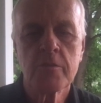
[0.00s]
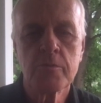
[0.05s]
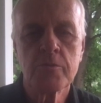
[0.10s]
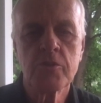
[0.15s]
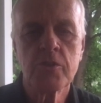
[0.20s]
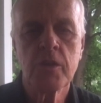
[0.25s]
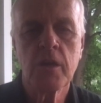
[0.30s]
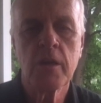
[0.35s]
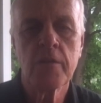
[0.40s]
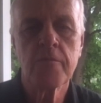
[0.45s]
what
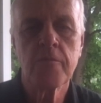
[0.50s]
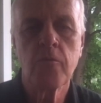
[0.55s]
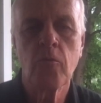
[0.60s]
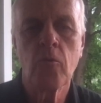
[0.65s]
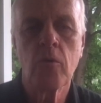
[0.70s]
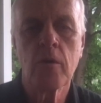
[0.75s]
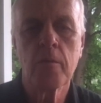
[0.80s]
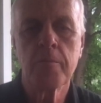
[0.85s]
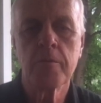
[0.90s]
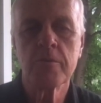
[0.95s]
you get
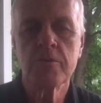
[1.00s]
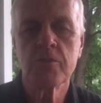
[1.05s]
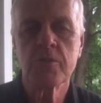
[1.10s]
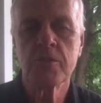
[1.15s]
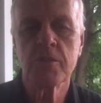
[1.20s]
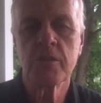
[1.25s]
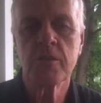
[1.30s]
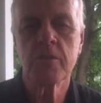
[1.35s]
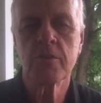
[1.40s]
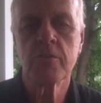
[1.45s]
for
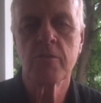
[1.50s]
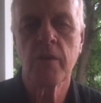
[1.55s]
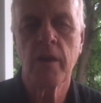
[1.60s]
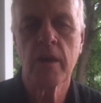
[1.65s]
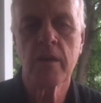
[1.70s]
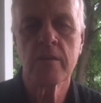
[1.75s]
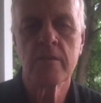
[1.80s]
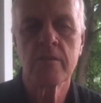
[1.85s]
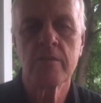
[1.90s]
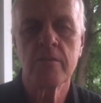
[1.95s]
purchasing
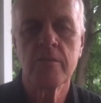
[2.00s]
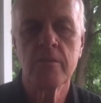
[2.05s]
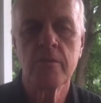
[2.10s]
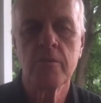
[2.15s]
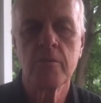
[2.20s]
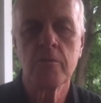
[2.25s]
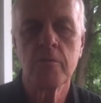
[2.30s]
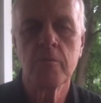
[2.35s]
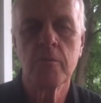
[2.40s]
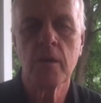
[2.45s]
direct.
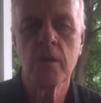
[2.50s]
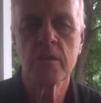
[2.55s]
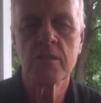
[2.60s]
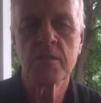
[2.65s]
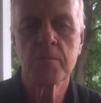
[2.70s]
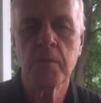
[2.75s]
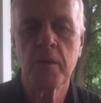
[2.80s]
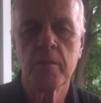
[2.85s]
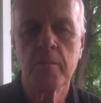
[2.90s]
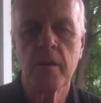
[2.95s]
You uh,
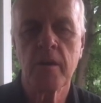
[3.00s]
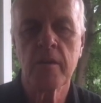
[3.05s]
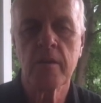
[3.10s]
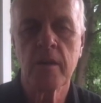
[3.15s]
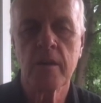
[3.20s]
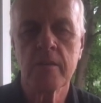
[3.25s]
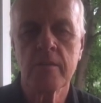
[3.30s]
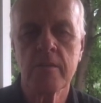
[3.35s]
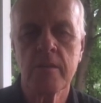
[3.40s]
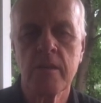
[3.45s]
spend about
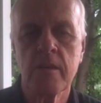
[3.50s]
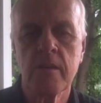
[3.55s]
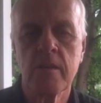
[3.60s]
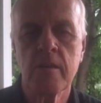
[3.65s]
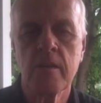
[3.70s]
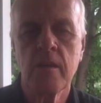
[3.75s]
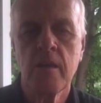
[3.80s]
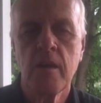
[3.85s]
19